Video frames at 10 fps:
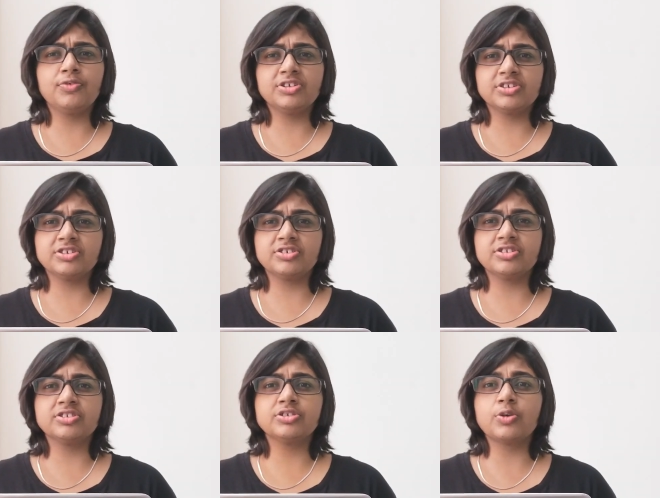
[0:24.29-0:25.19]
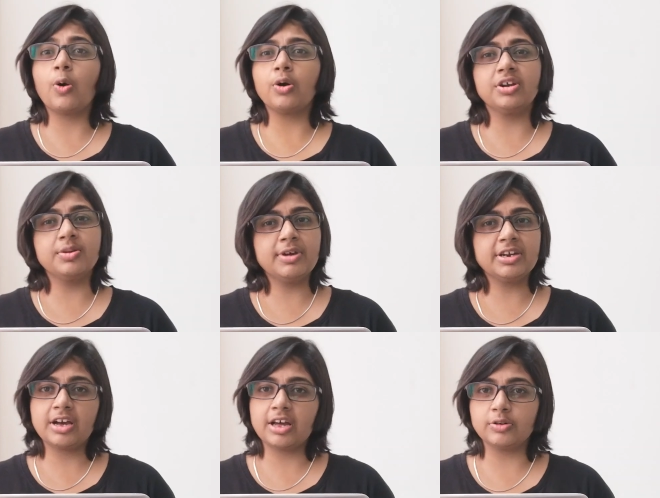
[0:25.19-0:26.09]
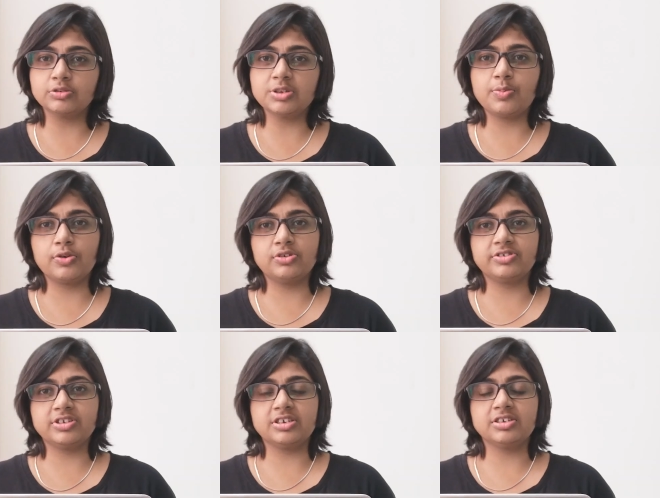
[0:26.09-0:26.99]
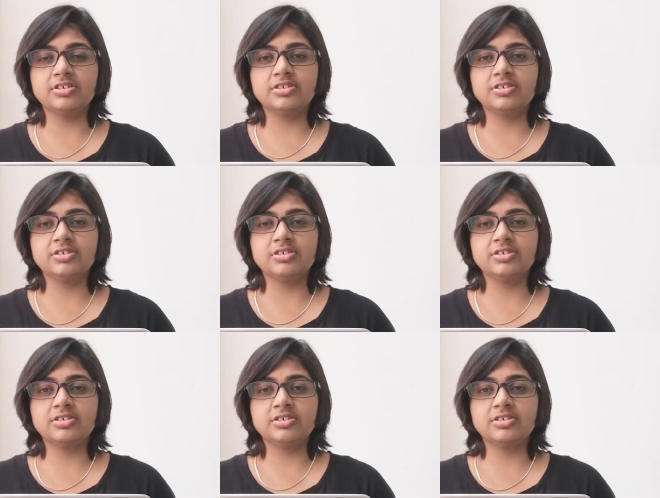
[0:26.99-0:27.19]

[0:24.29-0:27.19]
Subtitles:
discussions or debate around the policy.